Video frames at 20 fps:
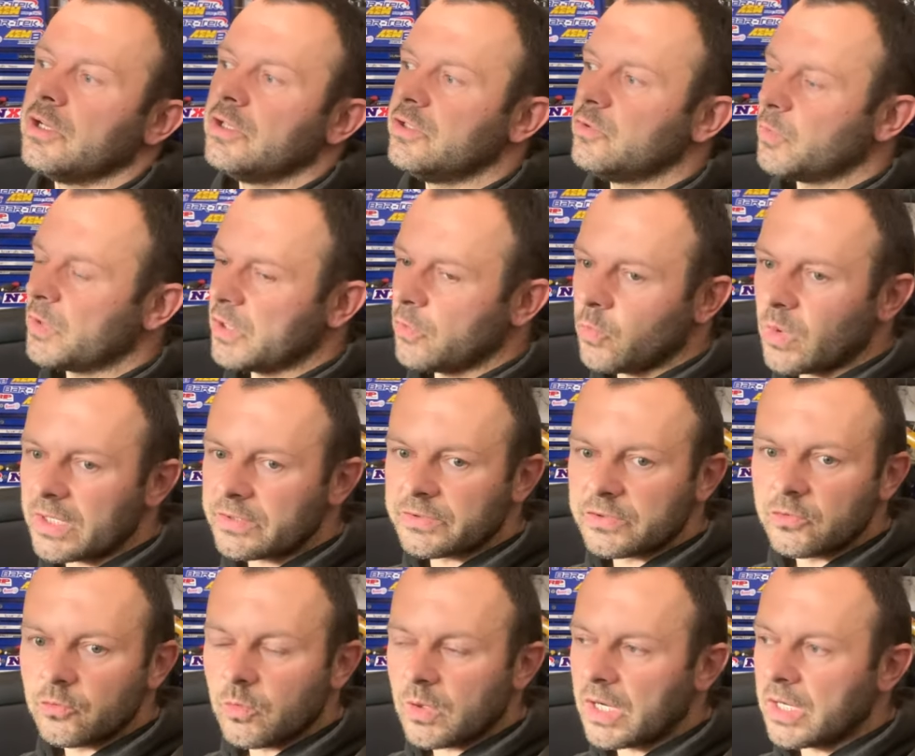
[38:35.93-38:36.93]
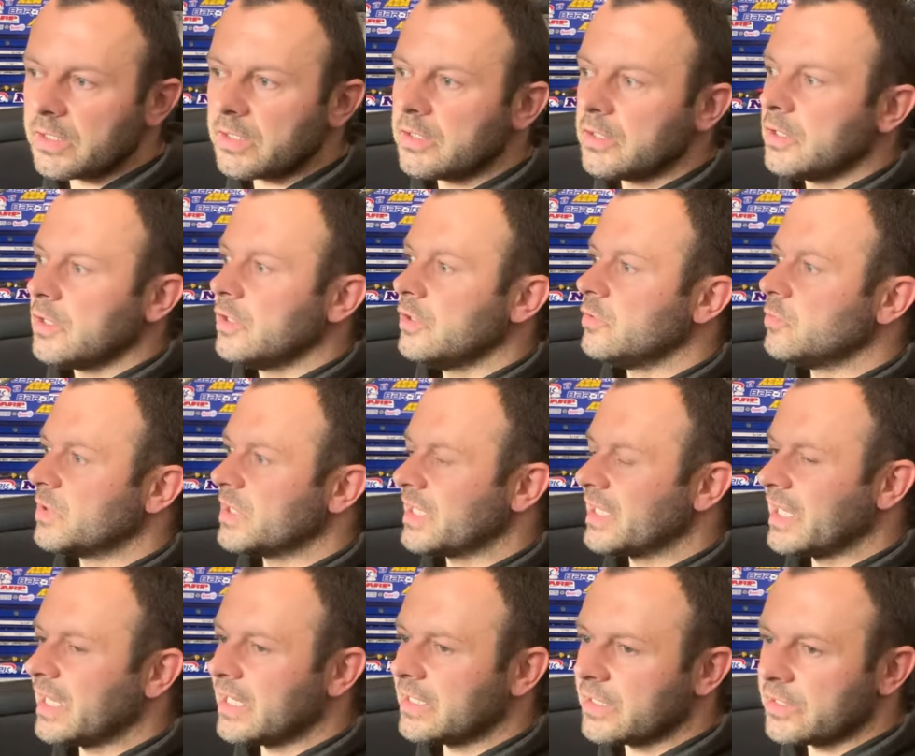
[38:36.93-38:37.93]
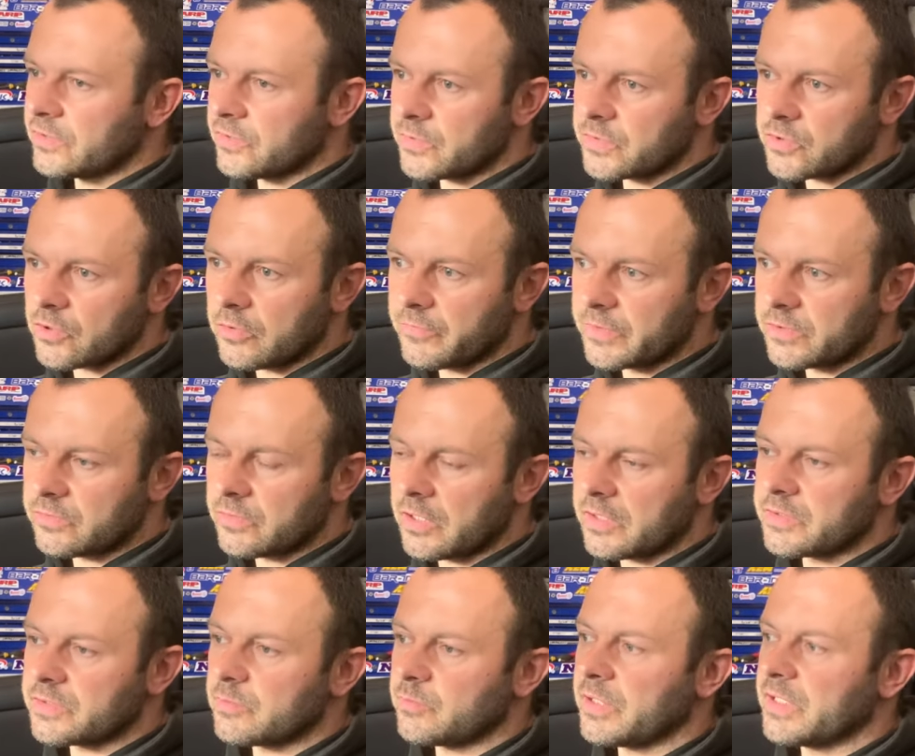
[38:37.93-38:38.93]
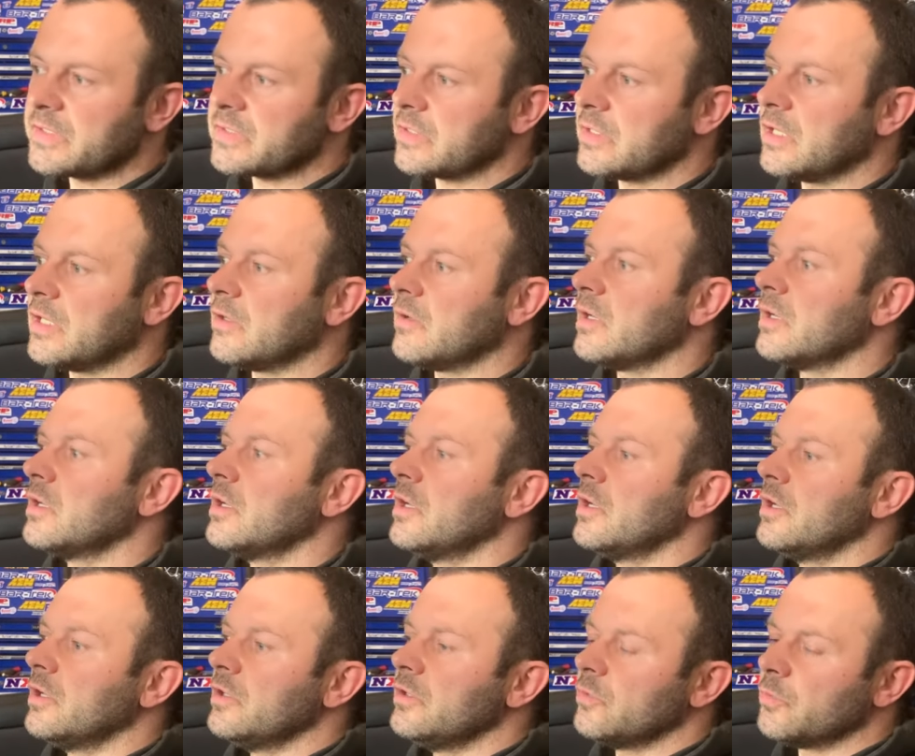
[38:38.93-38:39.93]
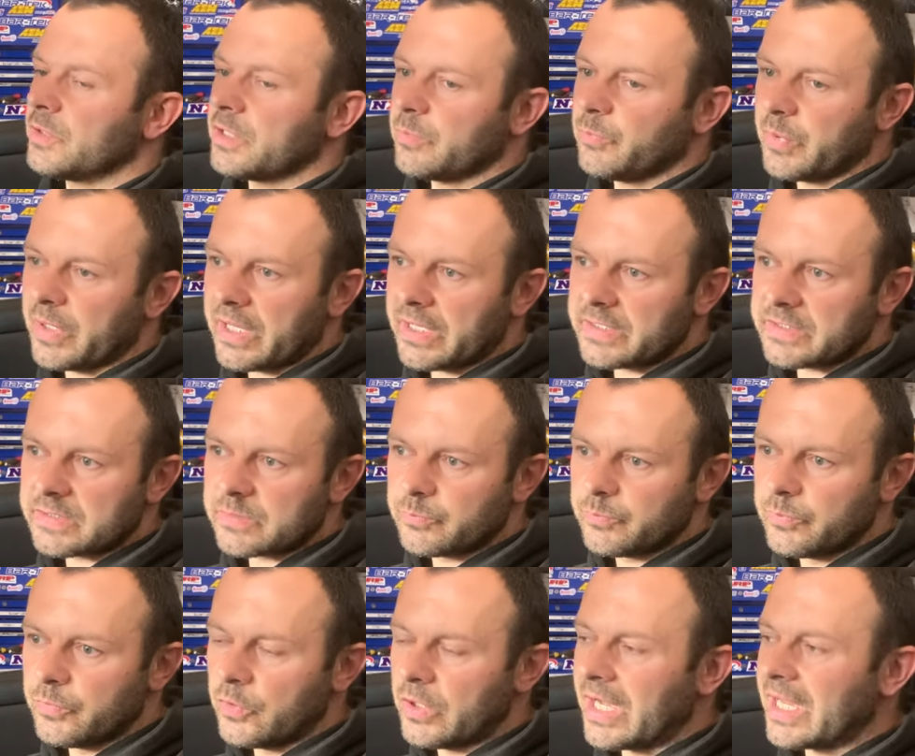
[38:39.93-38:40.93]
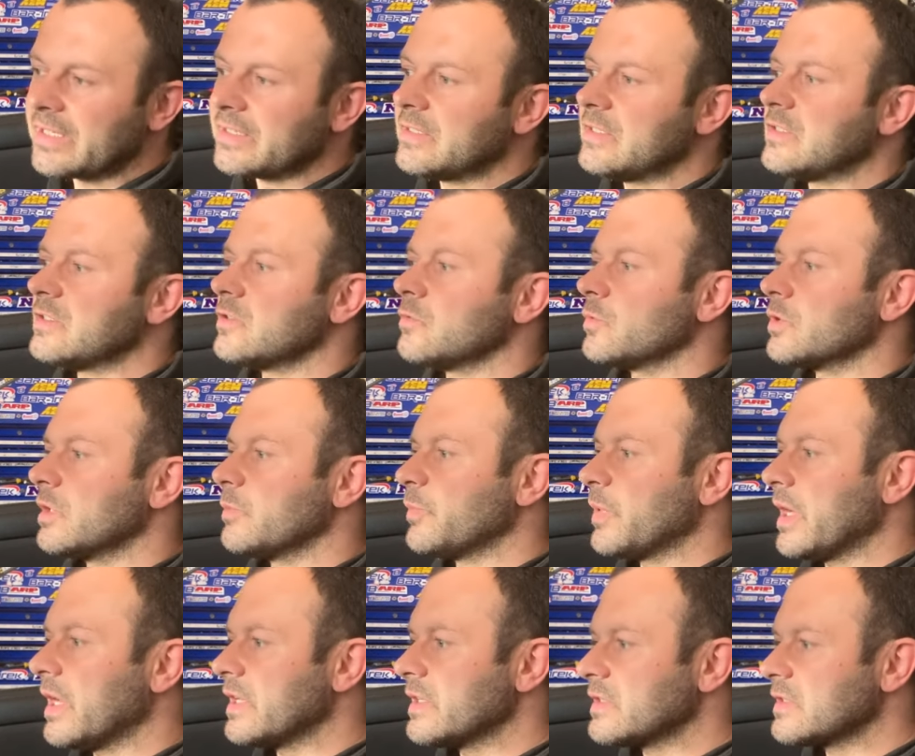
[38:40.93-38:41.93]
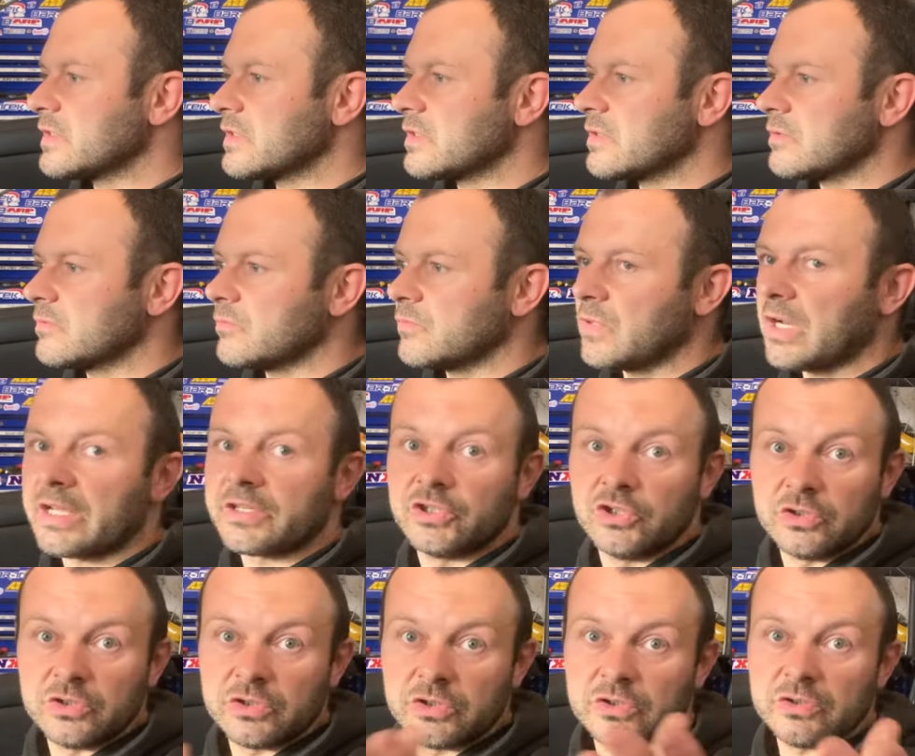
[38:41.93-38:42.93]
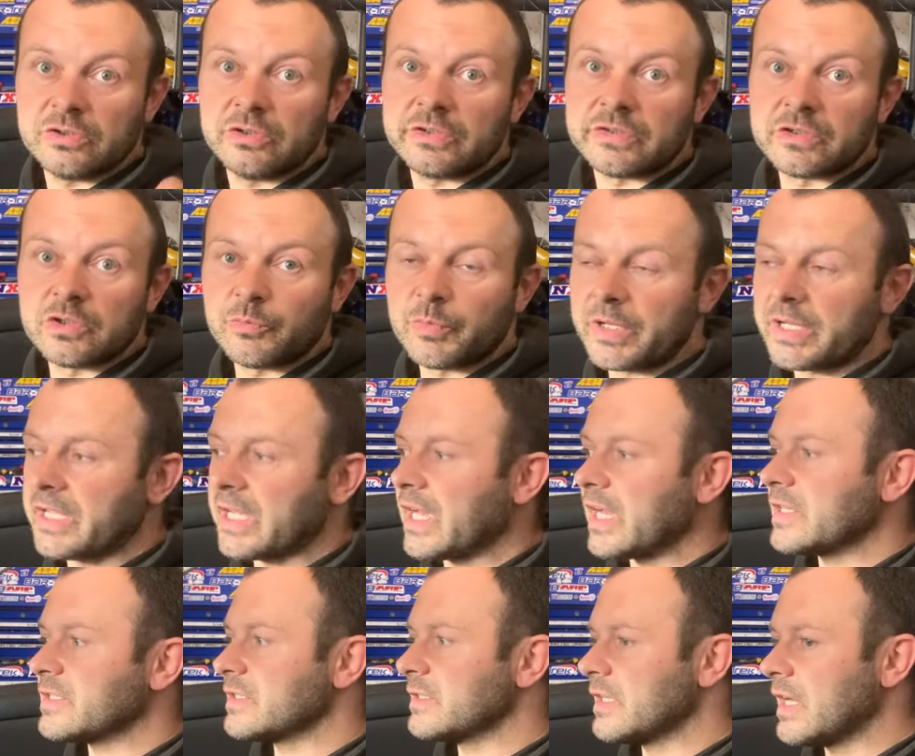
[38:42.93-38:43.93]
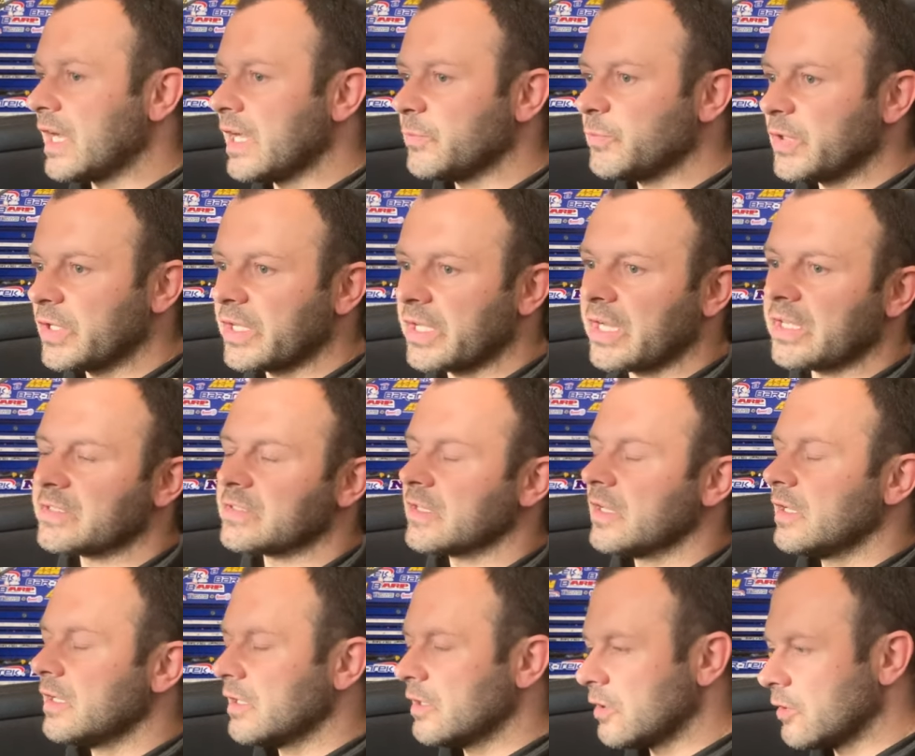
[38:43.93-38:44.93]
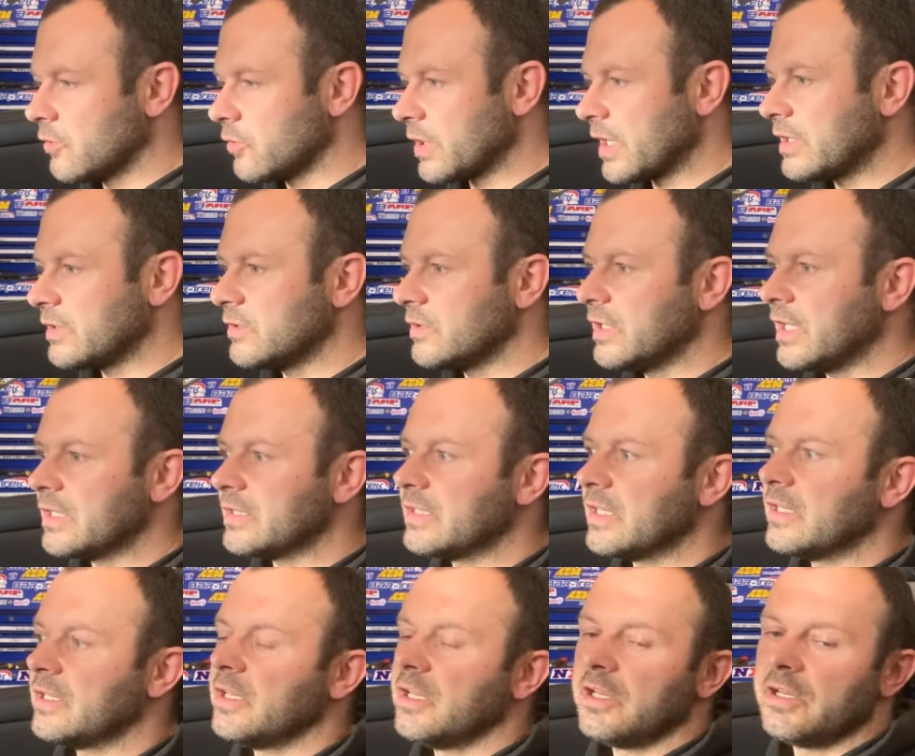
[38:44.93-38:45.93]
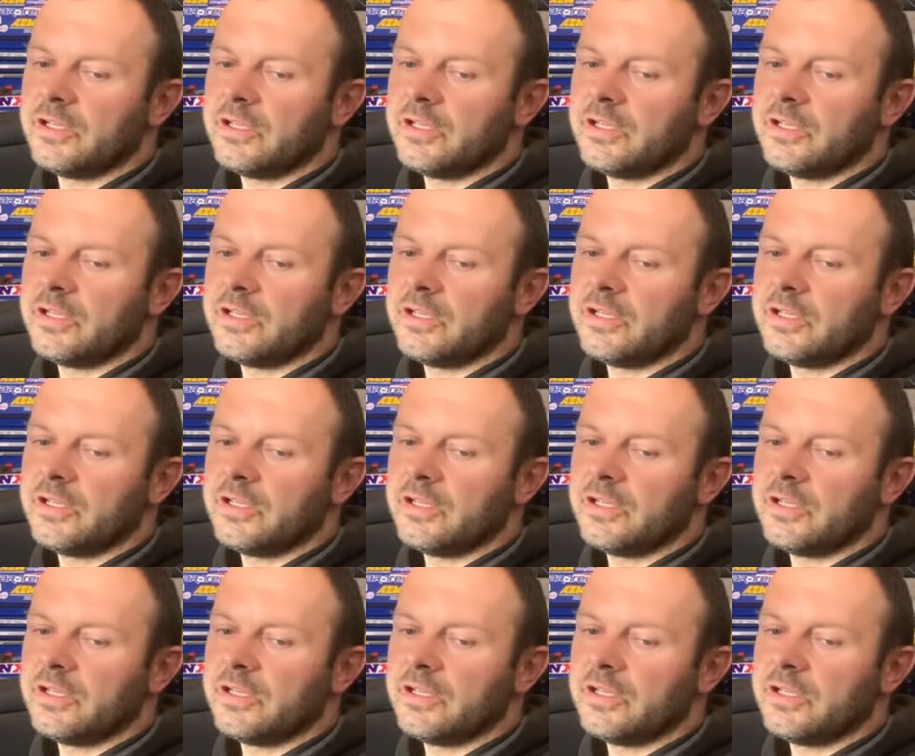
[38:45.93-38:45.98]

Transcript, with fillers: You want a one-to-one, you want a car that goes over 200 miles an hour, you want to pass Bugattis, you want to pass, like you do, the supercars and hypercars, great, you get there.